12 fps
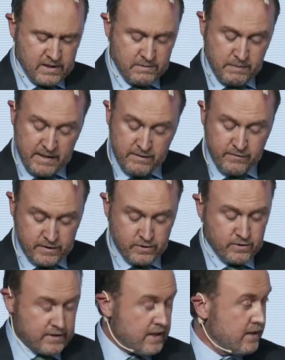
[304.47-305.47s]
Spain
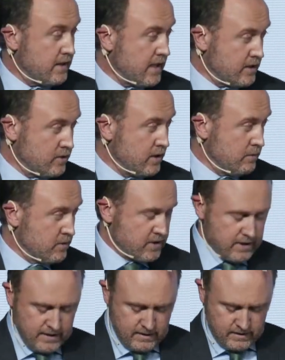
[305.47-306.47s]
Investors Day actually was
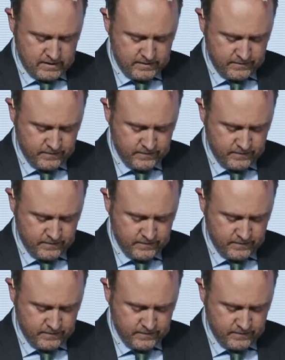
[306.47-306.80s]
held.